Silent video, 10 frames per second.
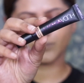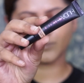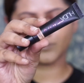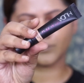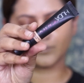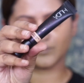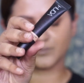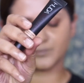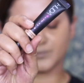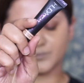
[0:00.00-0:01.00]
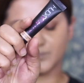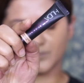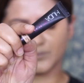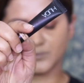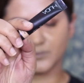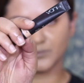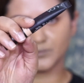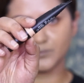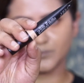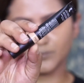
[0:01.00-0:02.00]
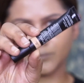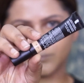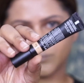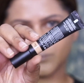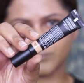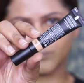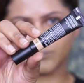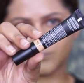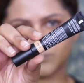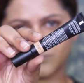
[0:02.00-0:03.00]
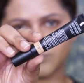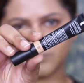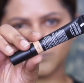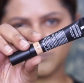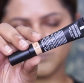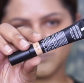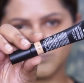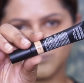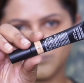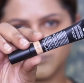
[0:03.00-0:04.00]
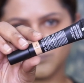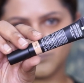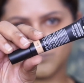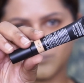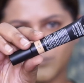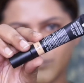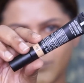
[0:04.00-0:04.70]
a concealer in the shade Granola. Actually bought it from Dubai,